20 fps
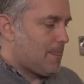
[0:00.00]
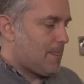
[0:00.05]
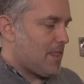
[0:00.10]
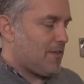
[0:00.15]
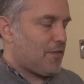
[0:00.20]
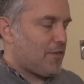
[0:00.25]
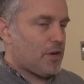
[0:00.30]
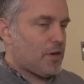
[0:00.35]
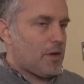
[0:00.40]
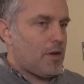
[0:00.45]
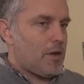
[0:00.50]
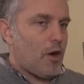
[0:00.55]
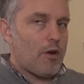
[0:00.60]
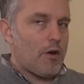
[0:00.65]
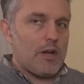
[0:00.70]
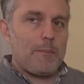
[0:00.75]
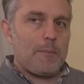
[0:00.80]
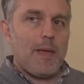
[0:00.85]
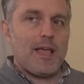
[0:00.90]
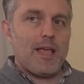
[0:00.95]
if you're
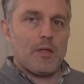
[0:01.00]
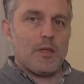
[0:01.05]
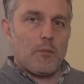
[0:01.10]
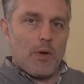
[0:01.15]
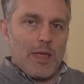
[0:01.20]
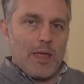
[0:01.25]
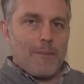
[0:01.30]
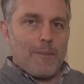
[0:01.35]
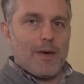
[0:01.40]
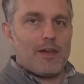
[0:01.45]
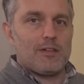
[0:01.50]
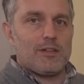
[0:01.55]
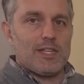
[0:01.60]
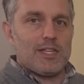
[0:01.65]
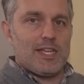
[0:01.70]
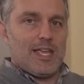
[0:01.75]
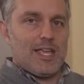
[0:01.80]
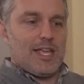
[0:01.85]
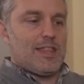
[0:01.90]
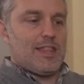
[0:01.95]
already paying the weight
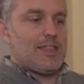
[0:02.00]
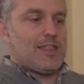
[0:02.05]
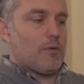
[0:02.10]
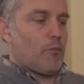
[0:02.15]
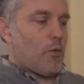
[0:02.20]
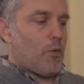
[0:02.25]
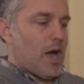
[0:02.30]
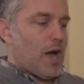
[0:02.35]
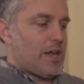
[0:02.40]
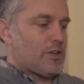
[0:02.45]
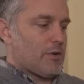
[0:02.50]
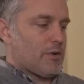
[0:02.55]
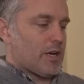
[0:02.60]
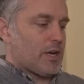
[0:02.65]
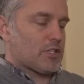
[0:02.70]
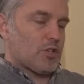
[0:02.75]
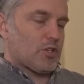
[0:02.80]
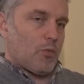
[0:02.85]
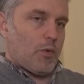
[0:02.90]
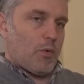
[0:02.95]
penalty in the Y
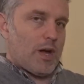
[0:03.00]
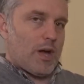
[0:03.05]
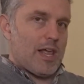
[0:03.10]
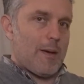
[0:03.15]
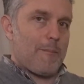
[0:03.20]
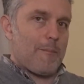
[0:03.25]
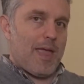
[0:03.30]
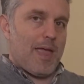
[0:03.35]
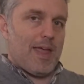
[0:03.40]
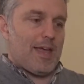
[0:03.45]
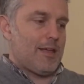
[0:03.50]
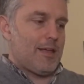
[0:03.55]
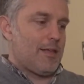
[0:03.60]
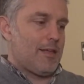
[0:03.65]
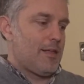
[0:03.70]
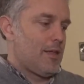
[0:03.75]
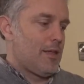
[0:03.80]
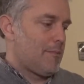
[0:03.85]
direction, why not pay